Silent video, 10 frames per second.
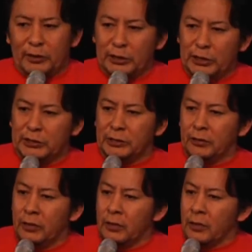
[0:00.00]
a teacher
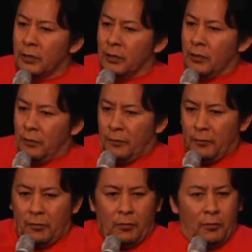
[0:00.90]

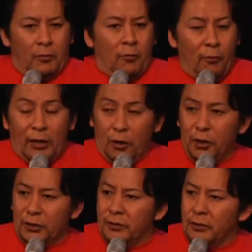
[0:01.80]
or a
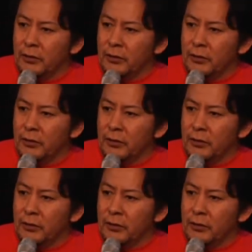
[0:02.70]
lawyer.